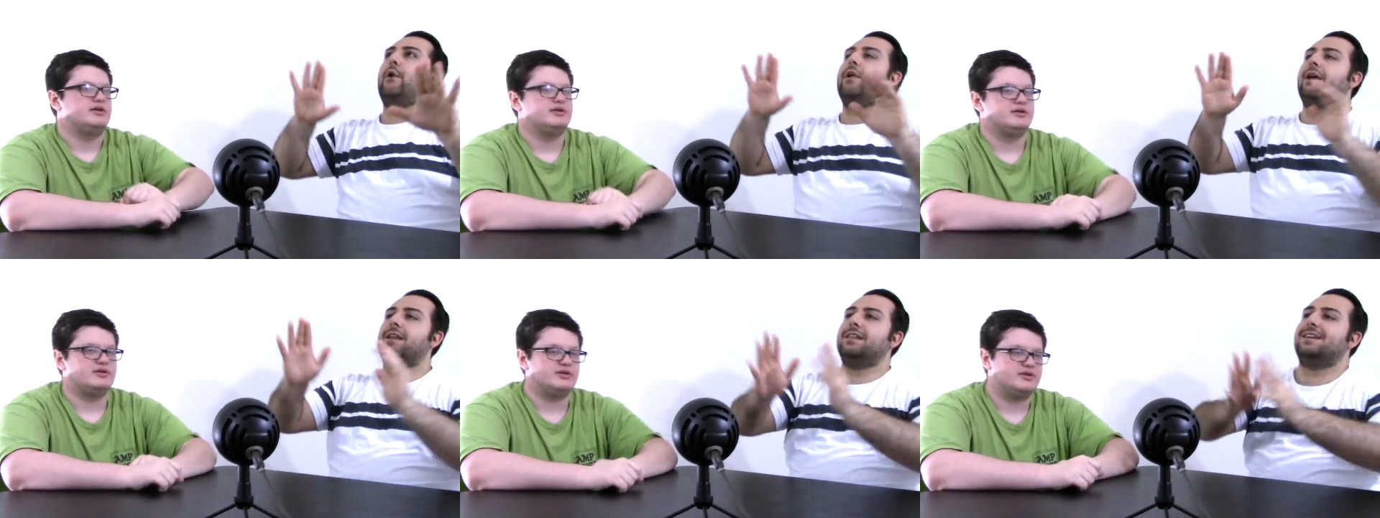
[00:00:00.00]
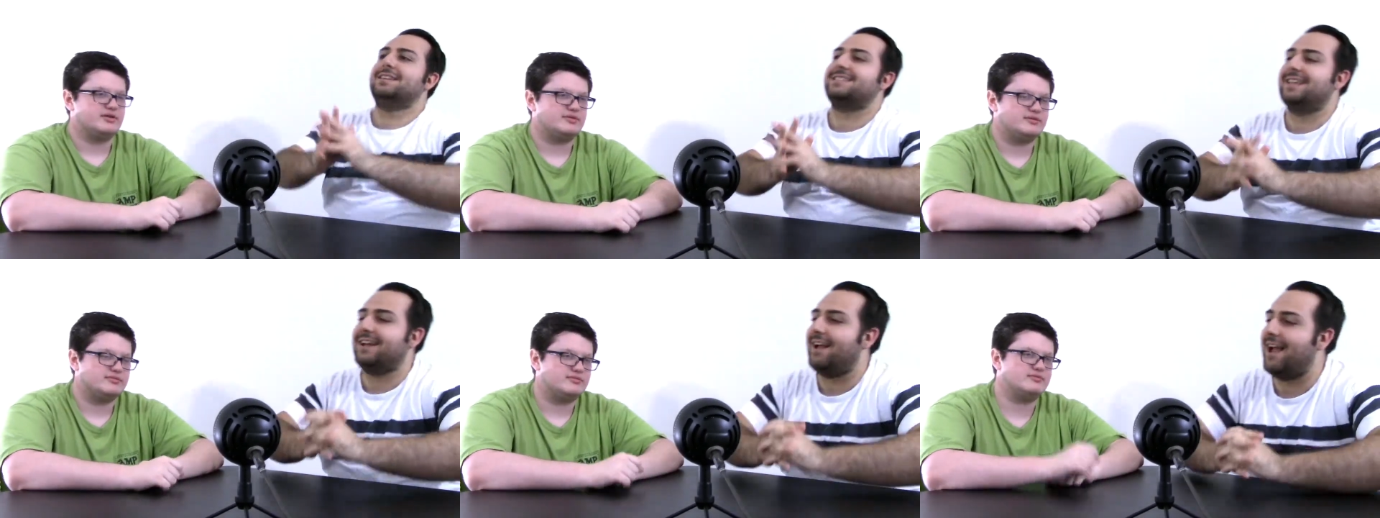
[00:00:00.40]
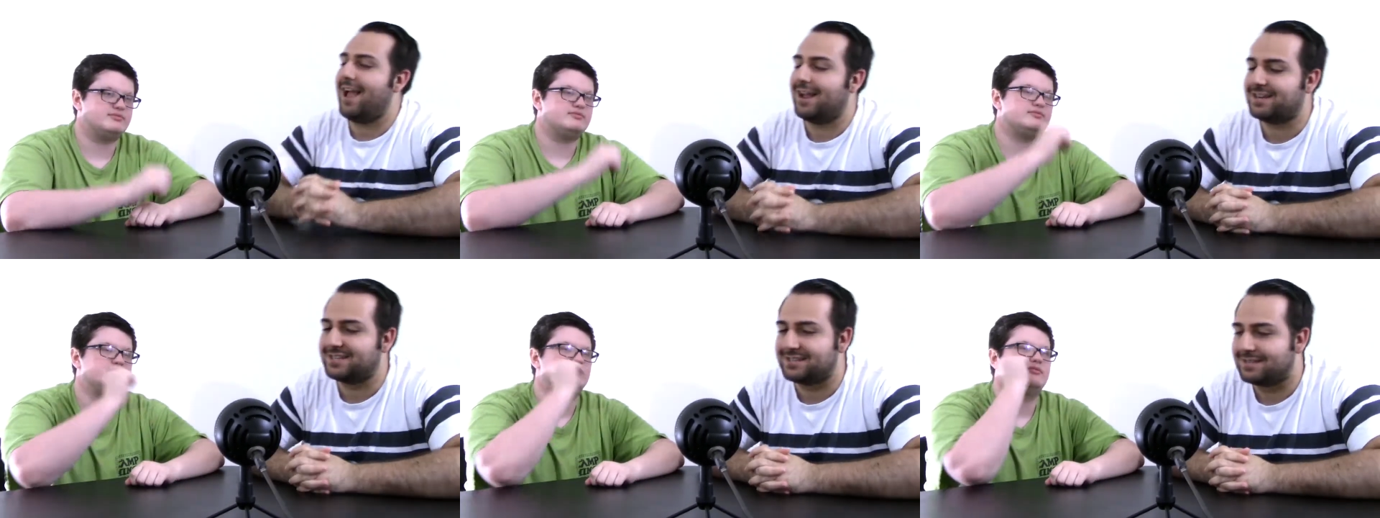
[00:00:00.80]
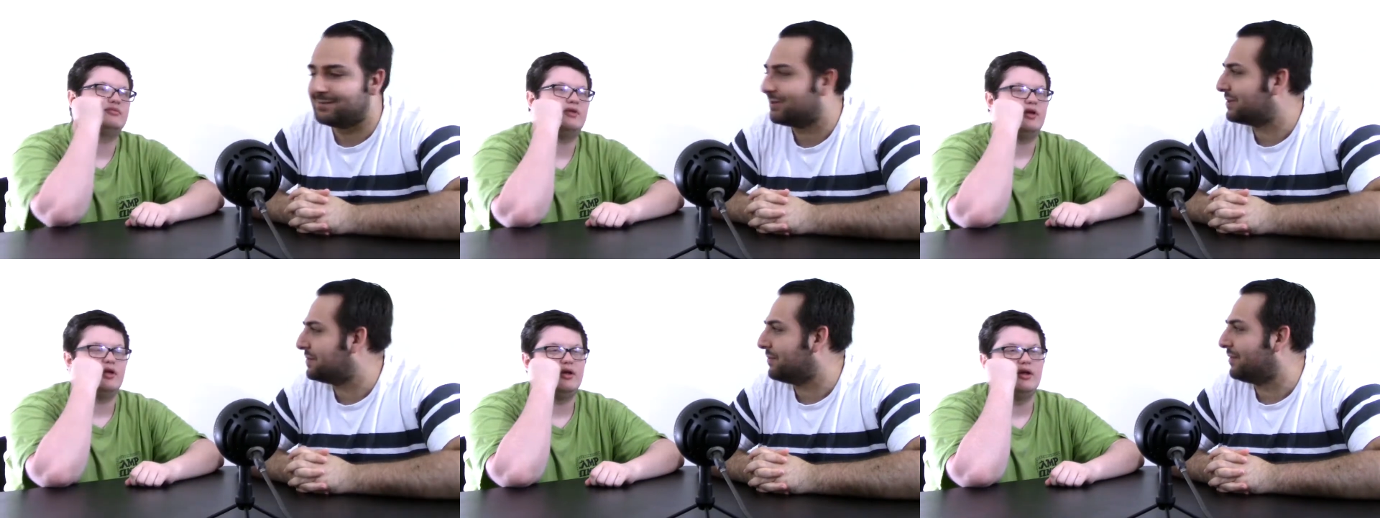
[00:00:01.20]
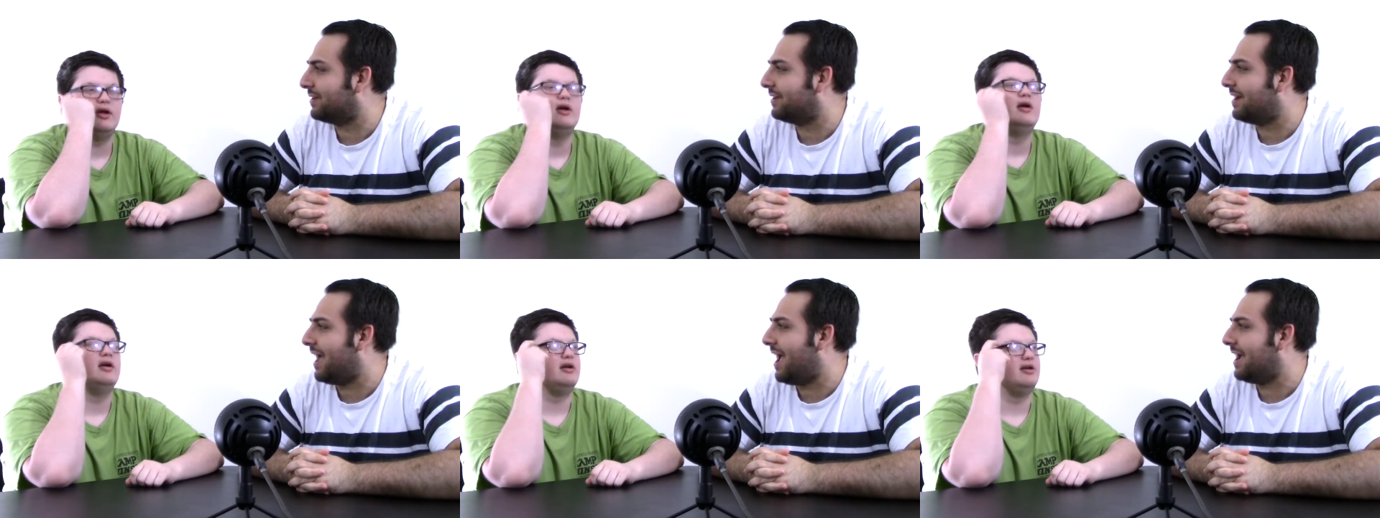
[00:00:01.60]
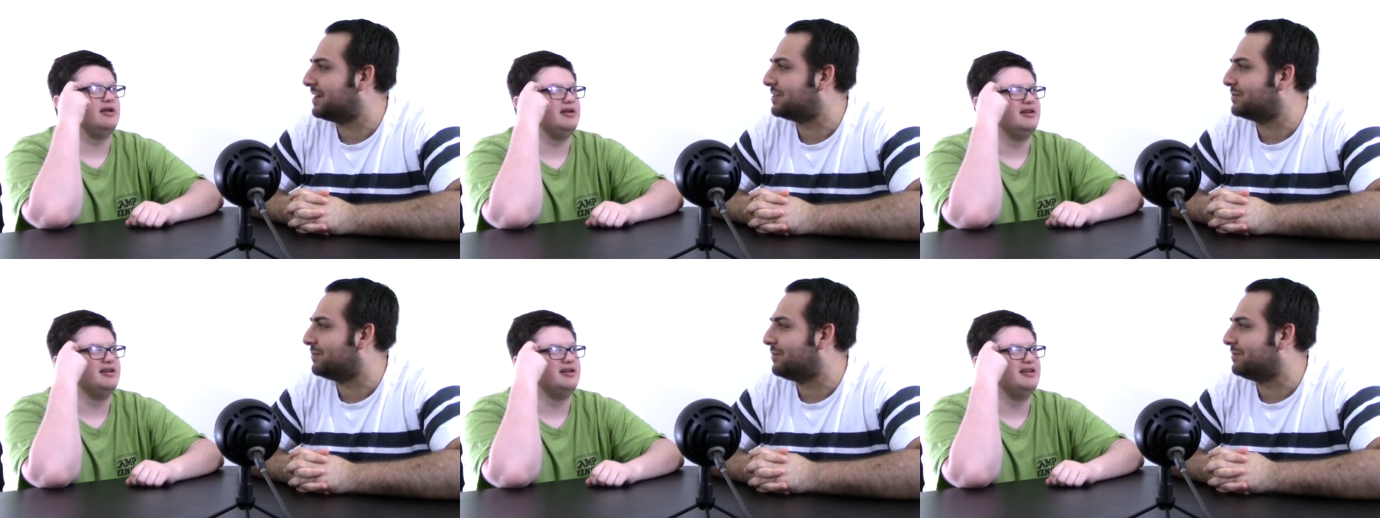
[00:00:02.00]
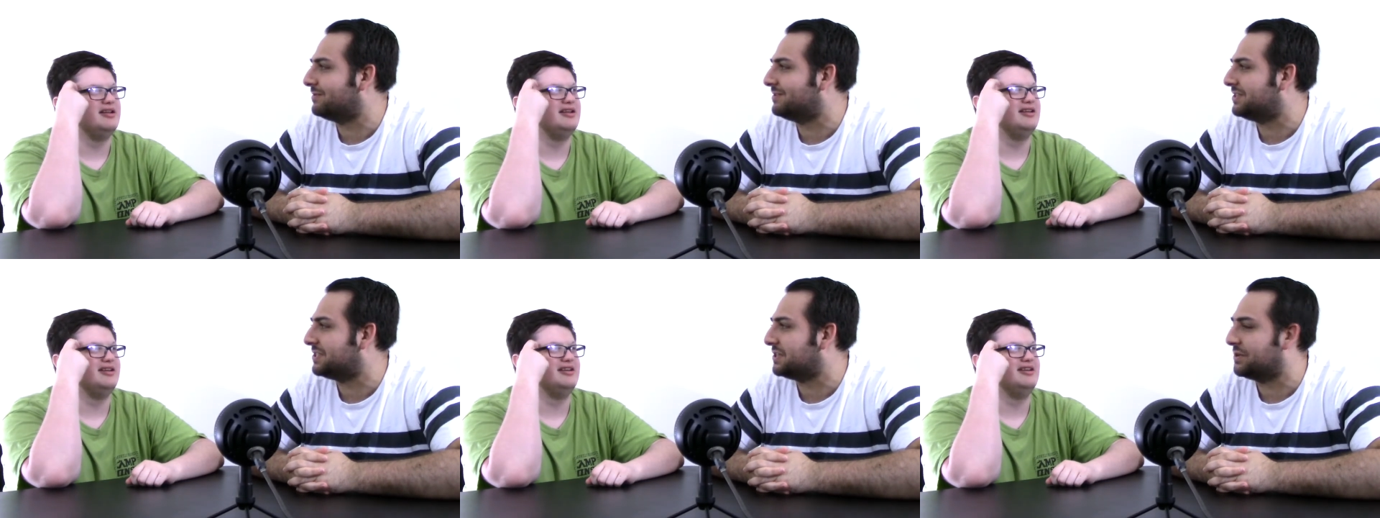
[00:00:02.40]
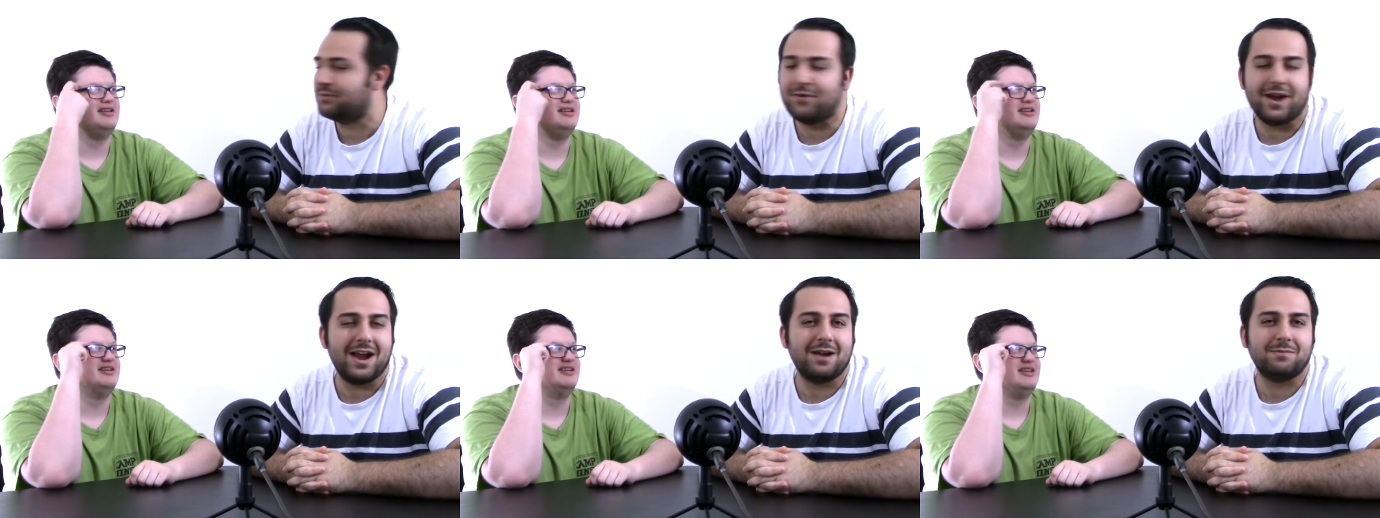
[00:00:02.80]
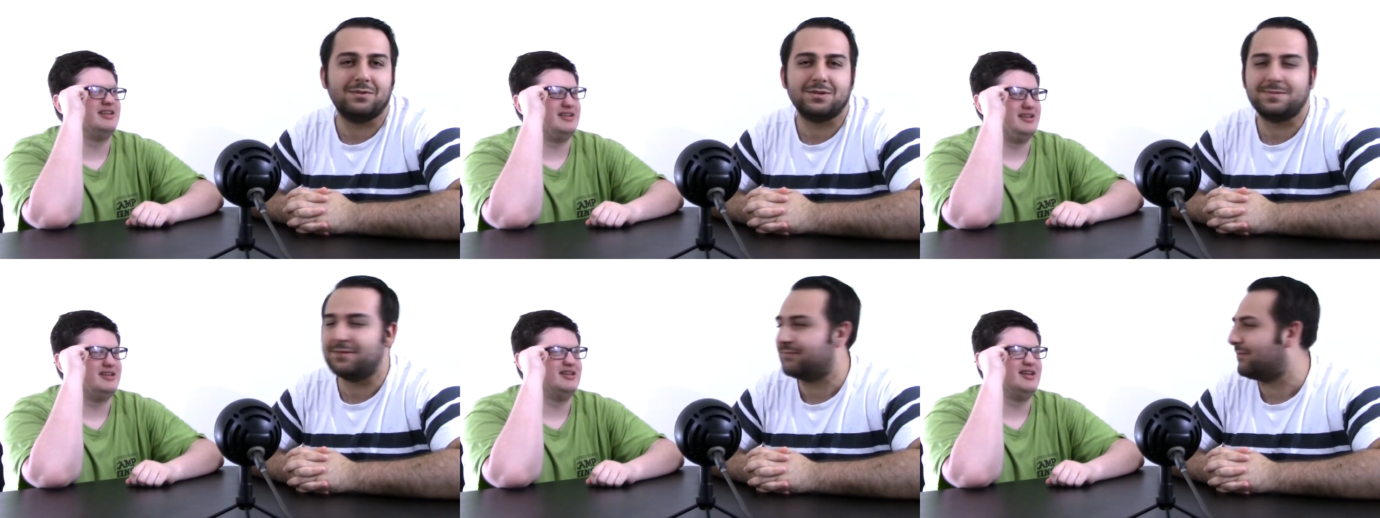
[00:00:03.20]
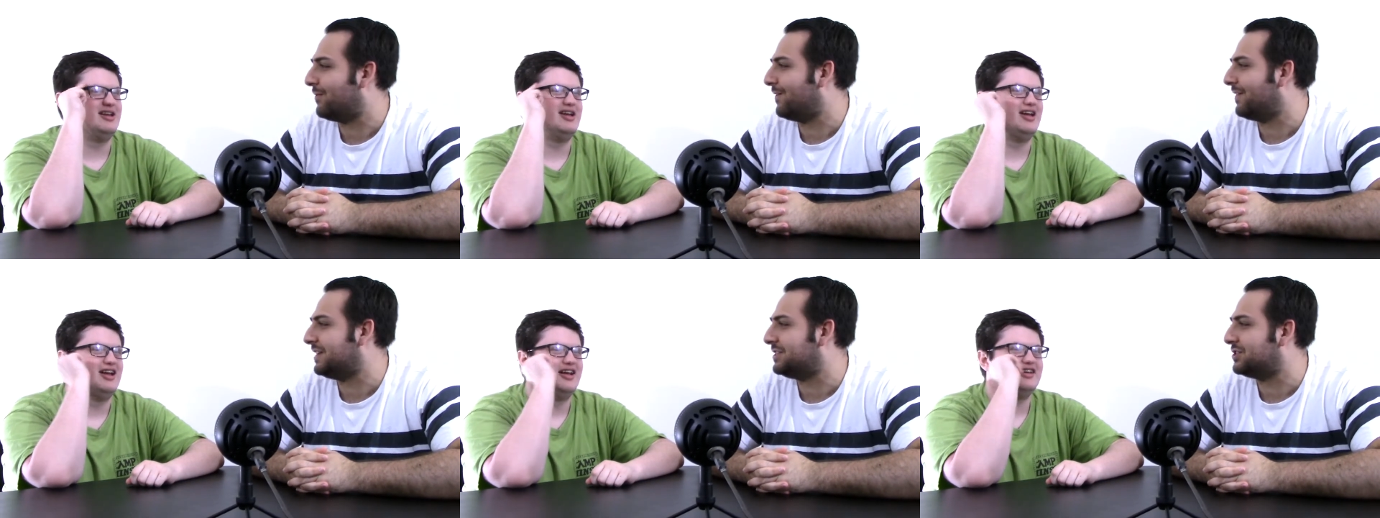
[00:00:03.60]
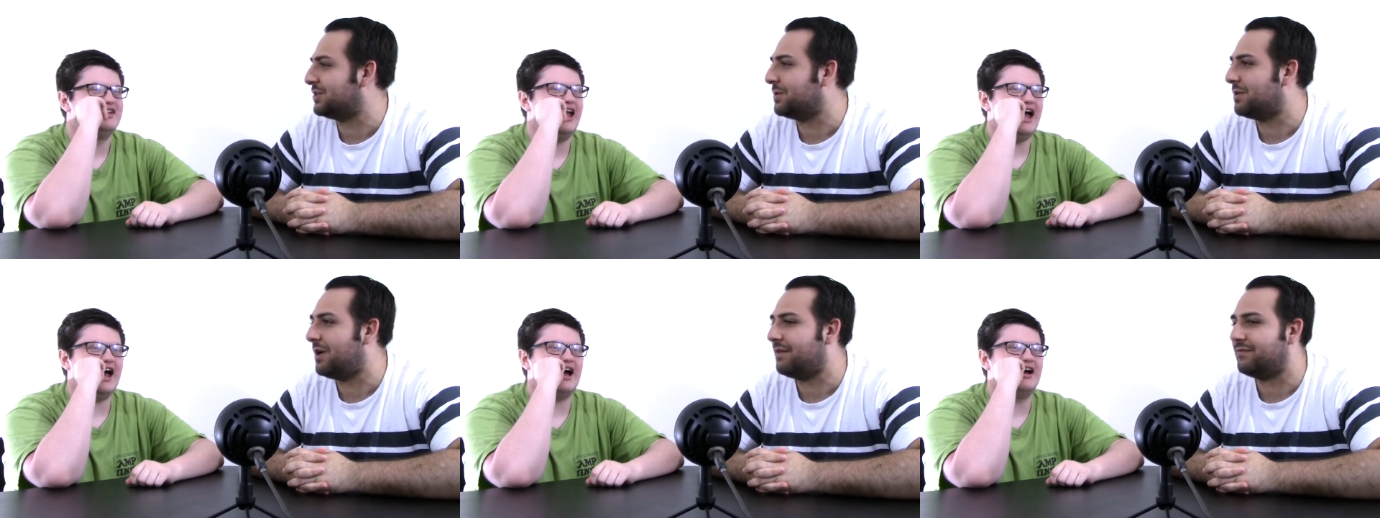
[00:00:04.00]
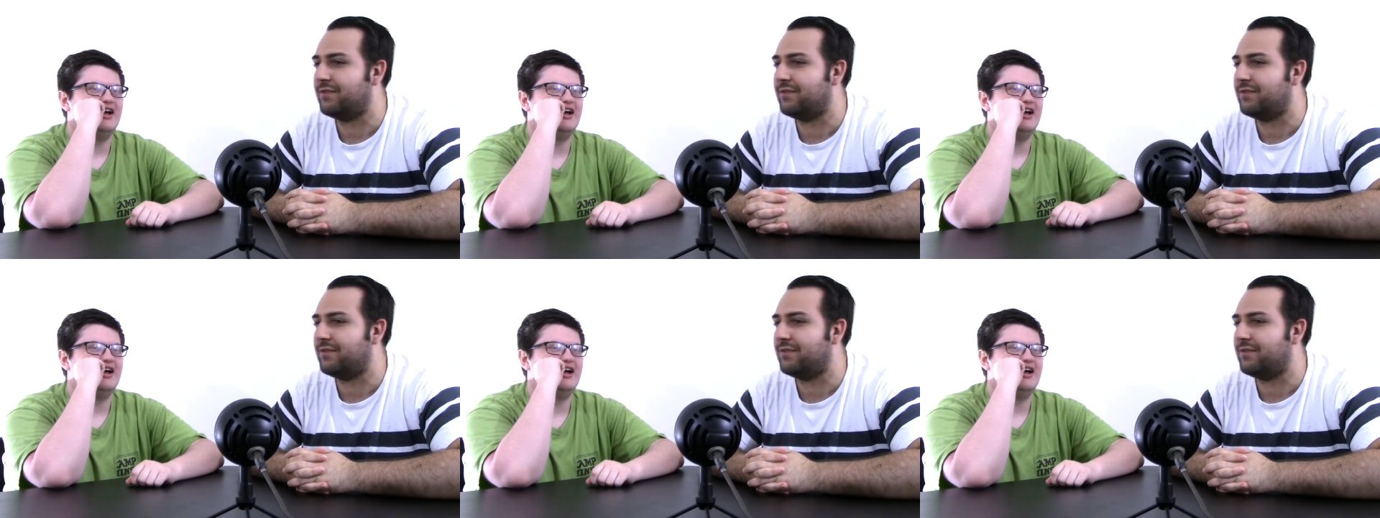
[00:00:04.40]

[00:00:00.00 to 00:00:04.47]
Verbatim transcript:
Speaker 1: At least they actually recorded actual zoo animals before they showed yeah,